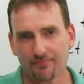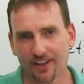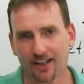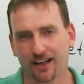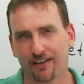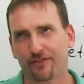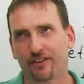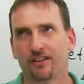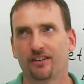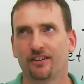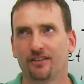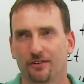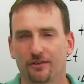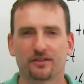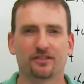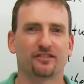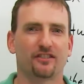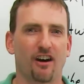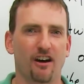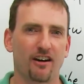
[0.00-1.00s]
I figured,
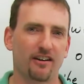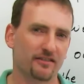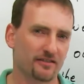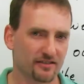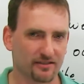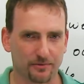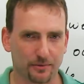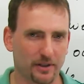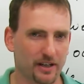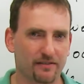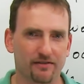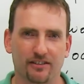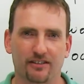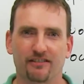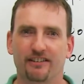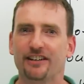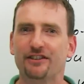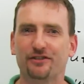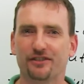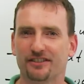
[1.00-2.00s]
stars, whatever,
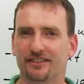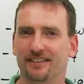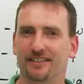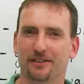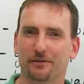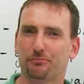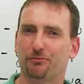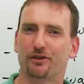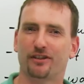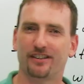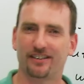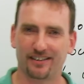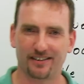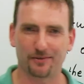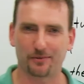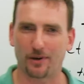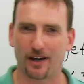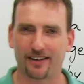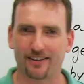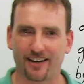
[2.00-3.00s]
they're interesting, they're pretty,
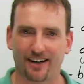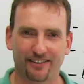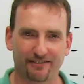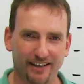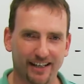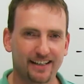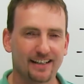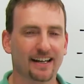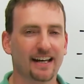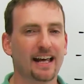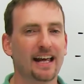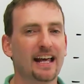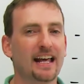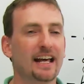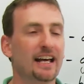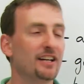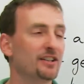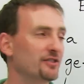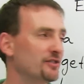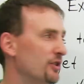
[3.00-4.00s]
why not, right?
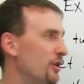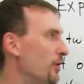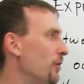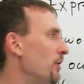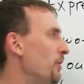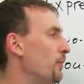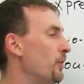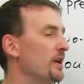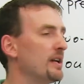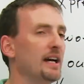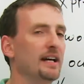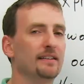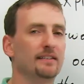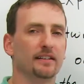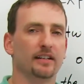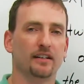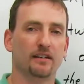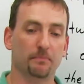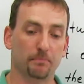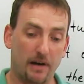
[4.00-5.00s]
So what I
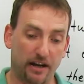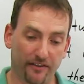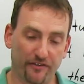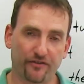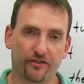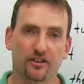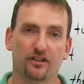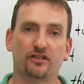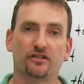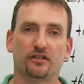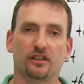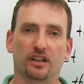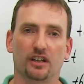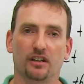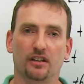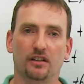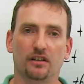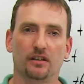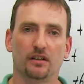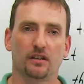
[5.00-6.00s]
did, my first
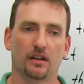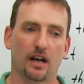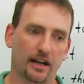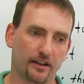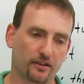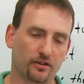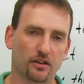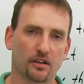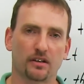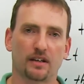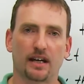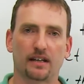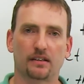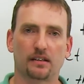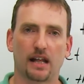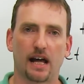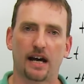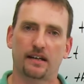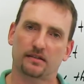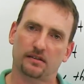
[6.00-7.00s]
year, I took that
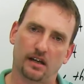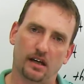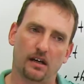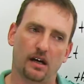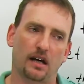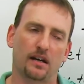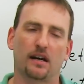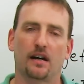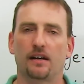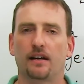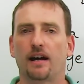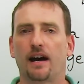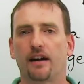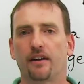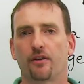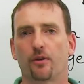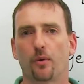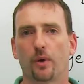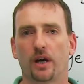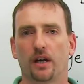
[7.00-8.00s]
class and I got it out
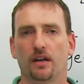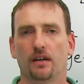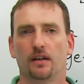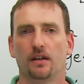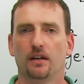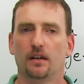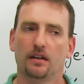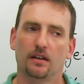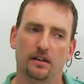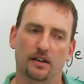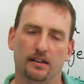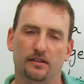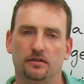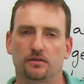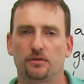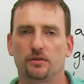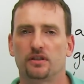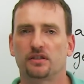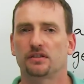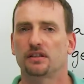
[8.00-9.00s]
of the way. It's
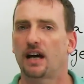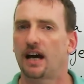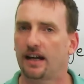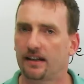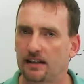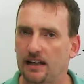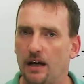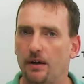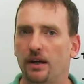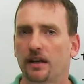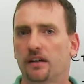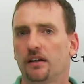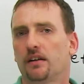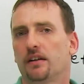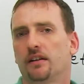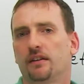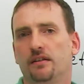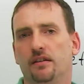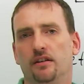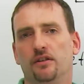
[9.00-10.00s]
to the side. Now I can
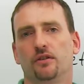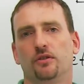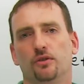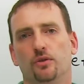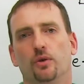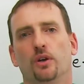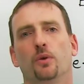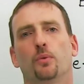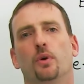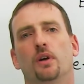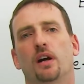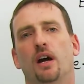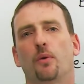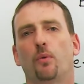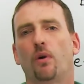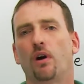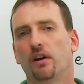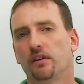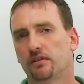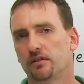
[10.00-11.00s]
continue doing what I
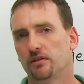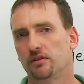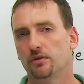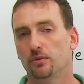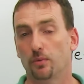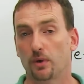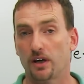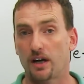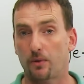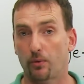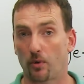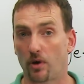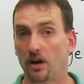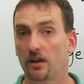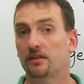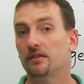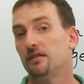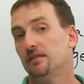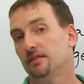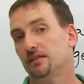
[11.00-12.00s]
want to do, what I
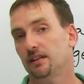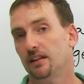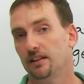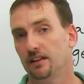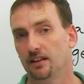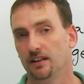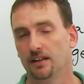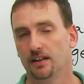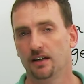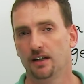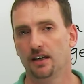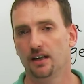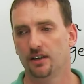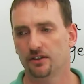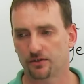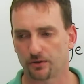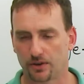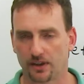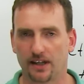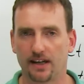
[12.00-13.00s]
want to study.
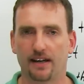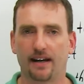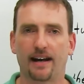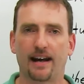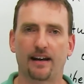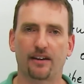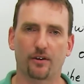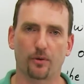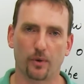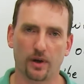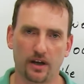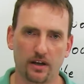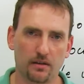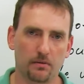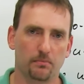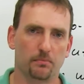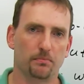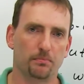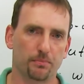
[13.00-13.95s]
So to get it out of the way,